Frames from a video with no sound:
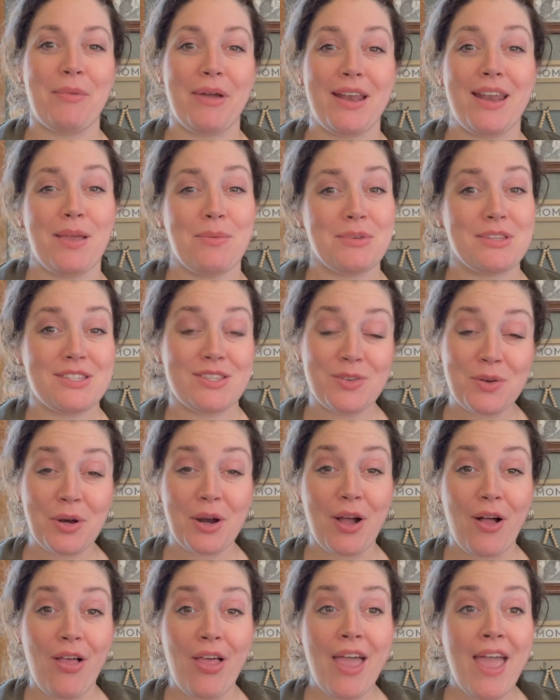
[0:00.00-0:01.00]
My name is
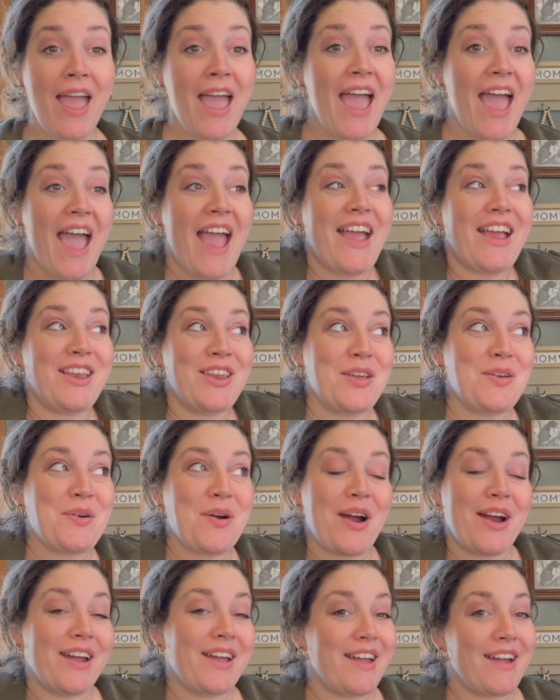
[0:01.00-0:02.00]
Laurel, and you
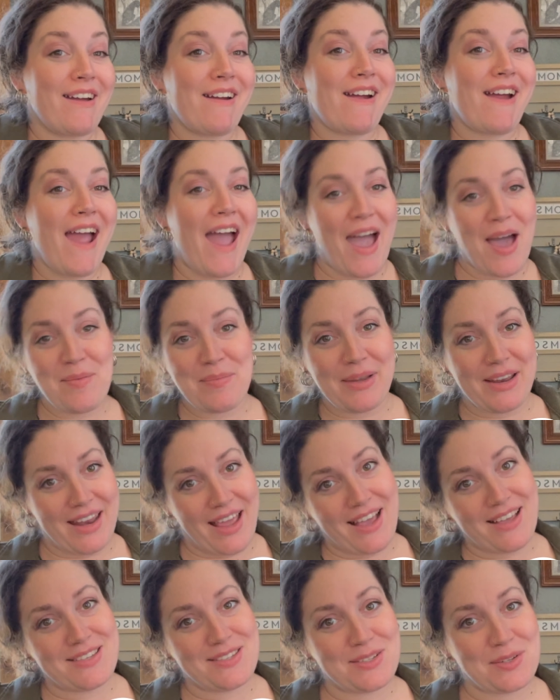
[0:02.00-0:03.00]
are here at my
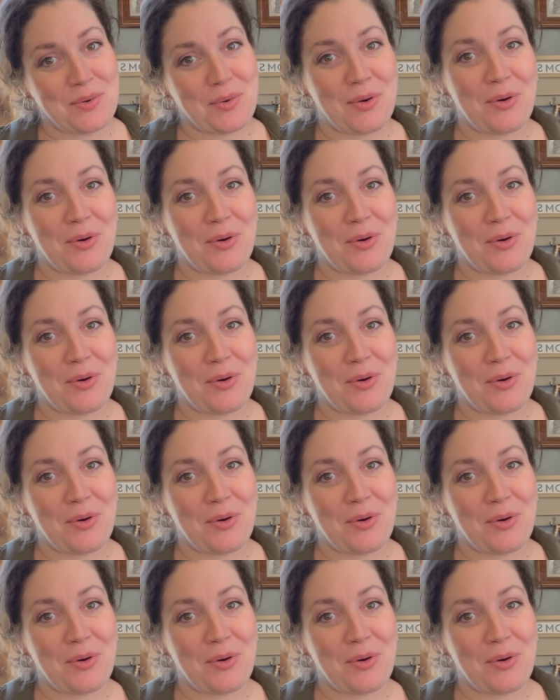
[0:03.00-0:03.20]
desk.